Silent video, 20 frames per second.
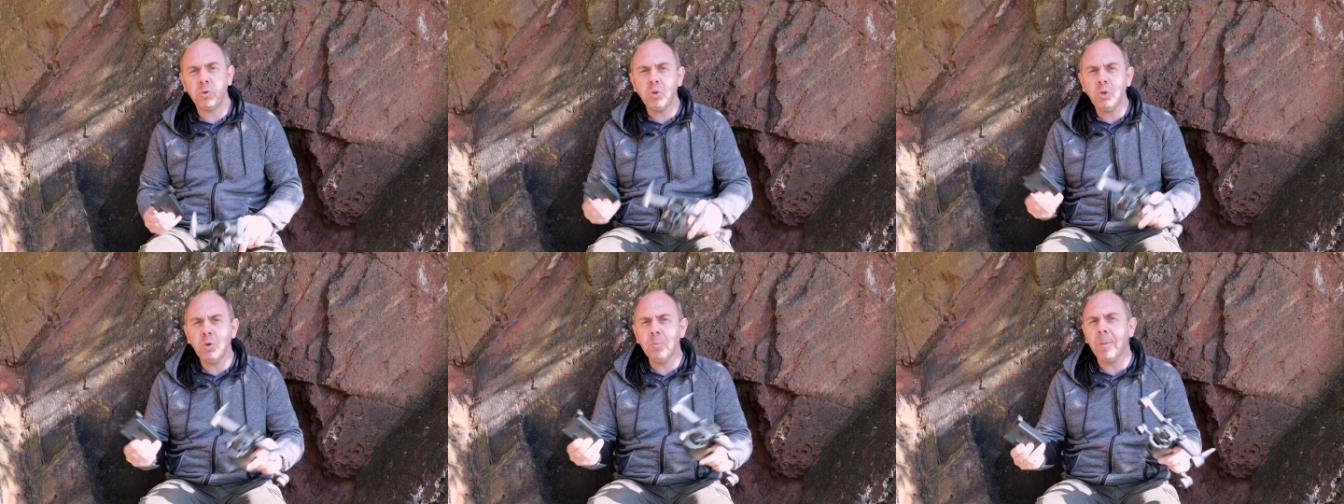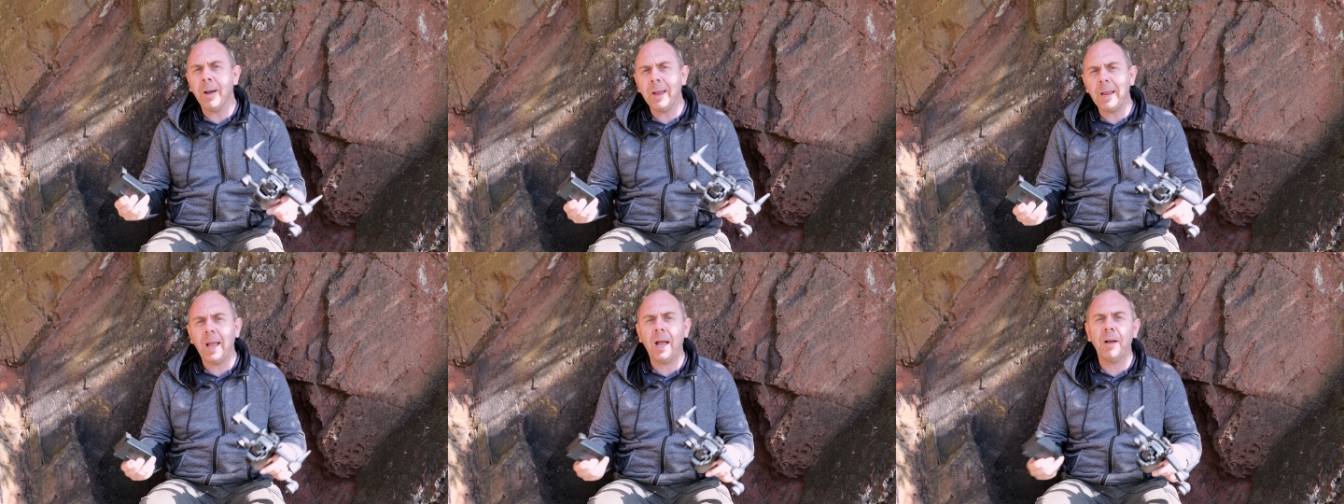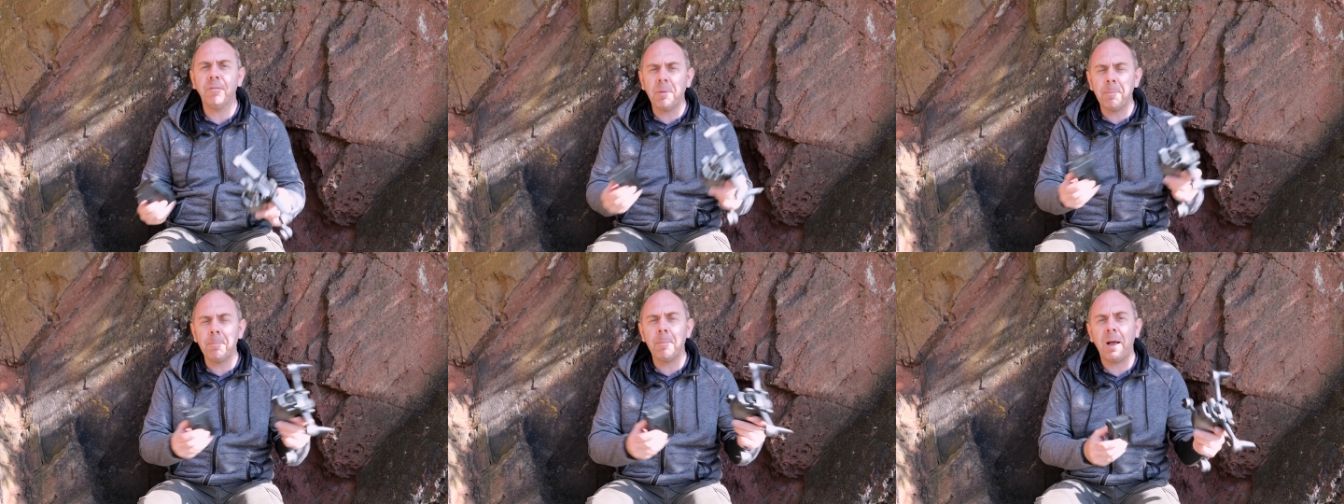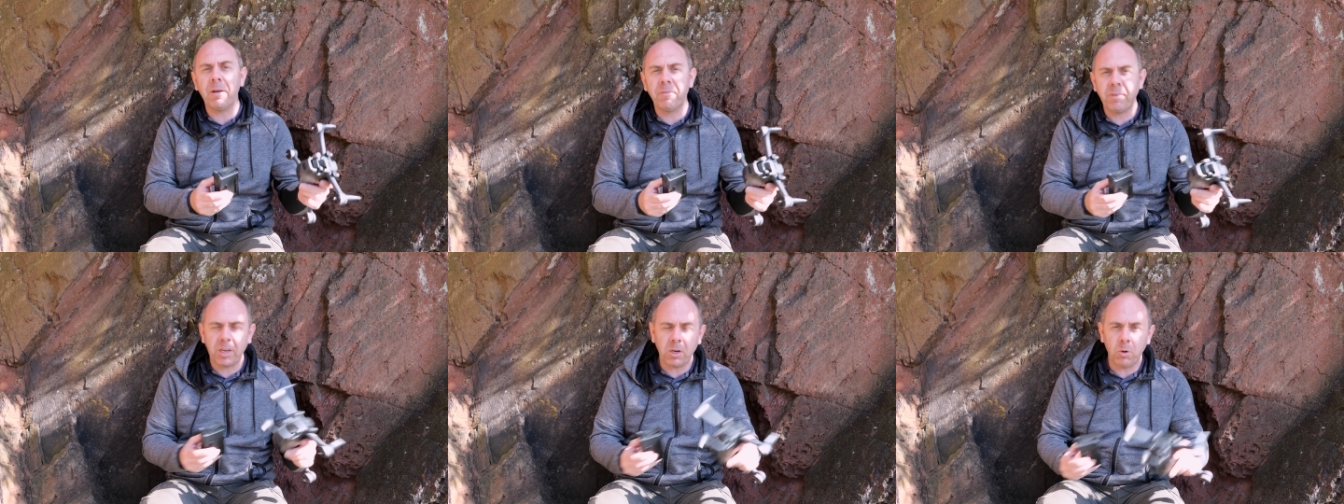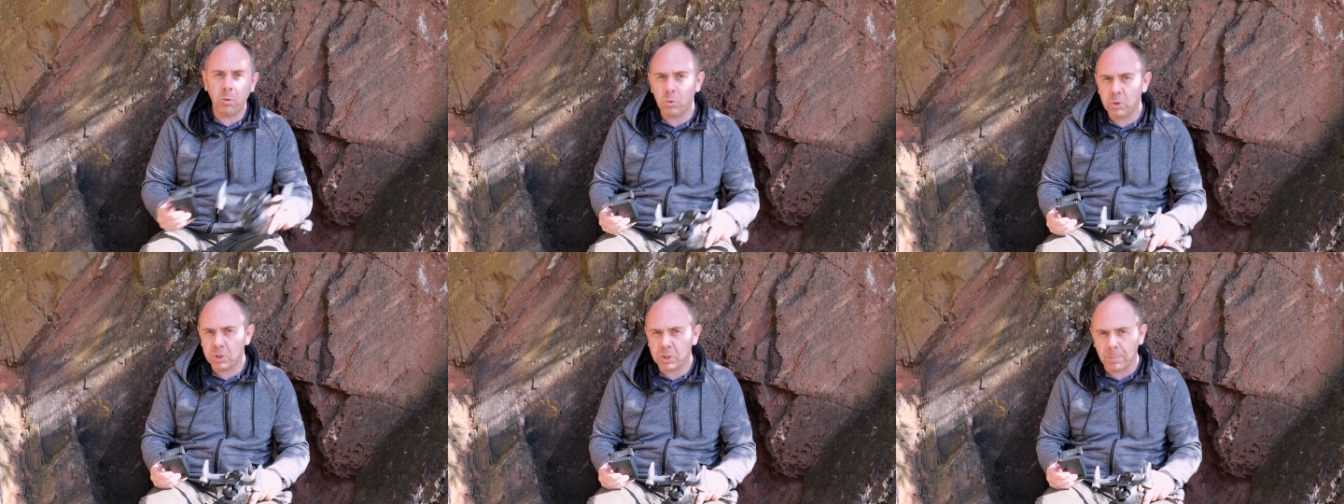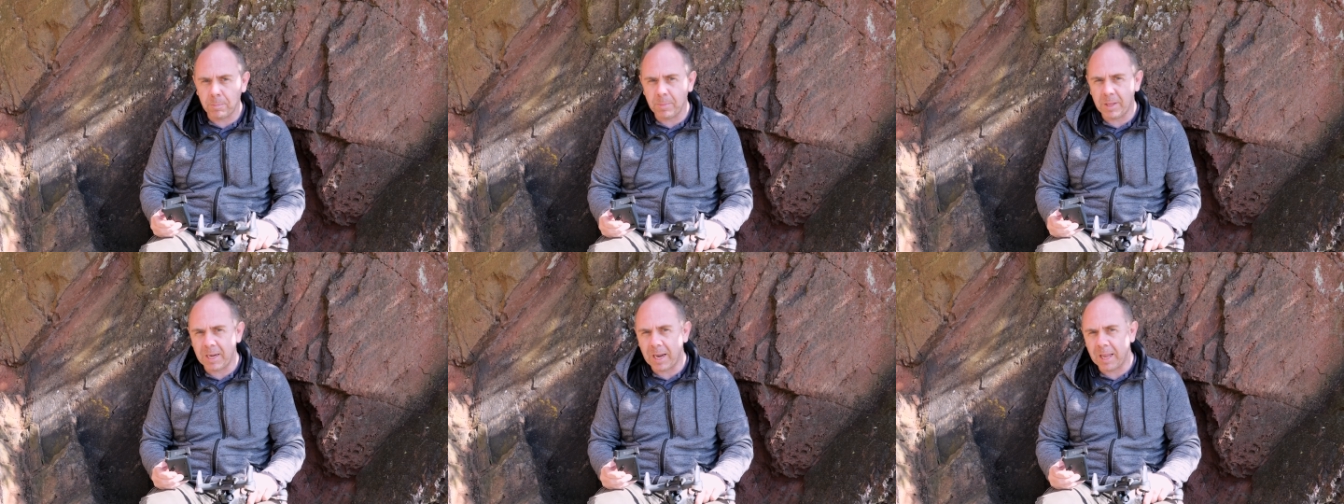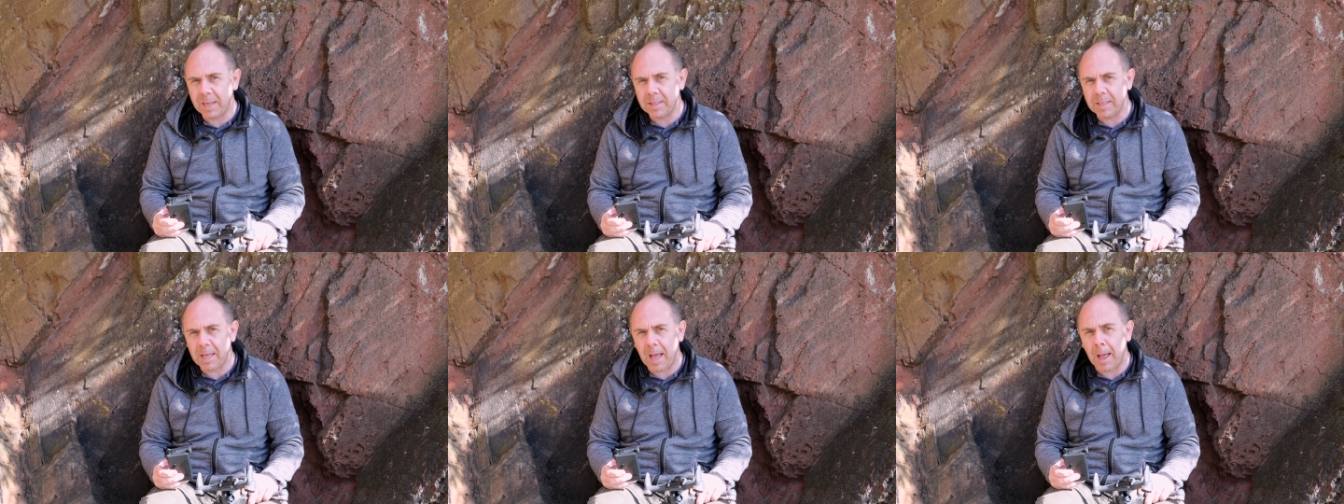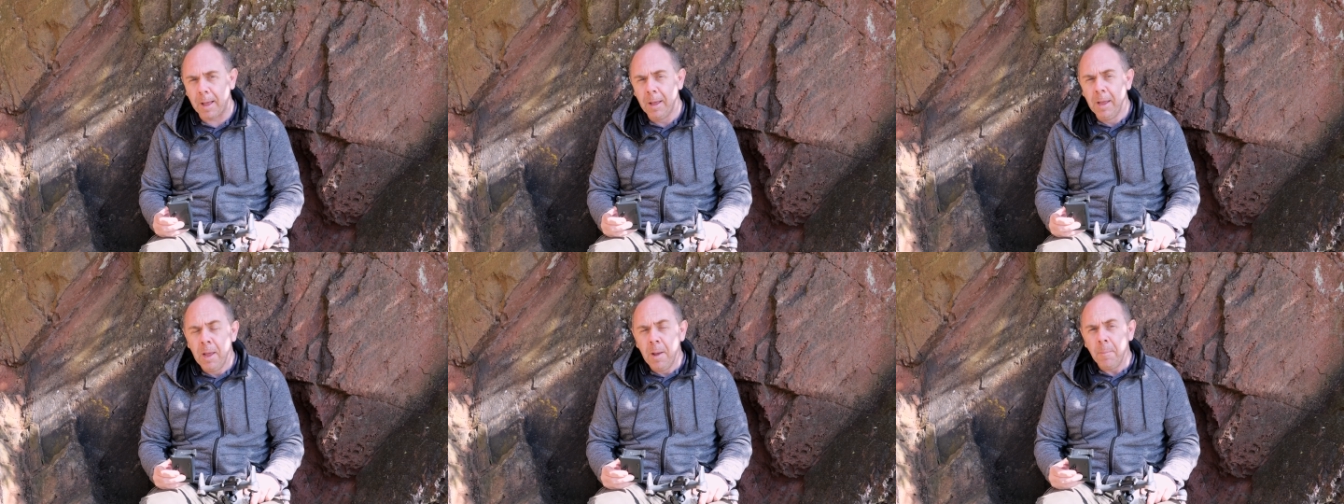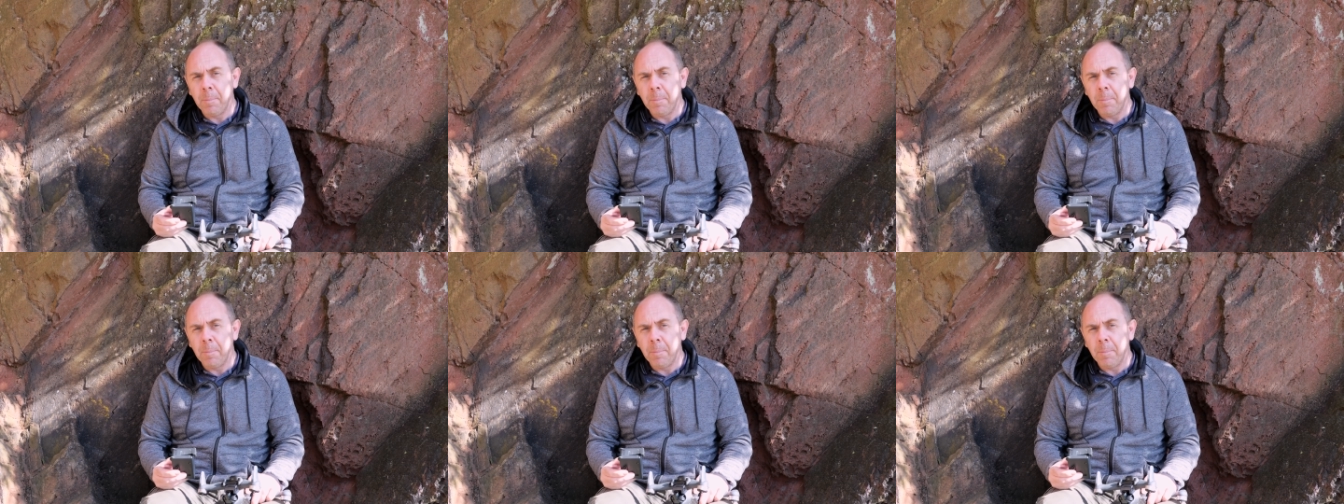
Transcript: or you might have a Mavic or something like that.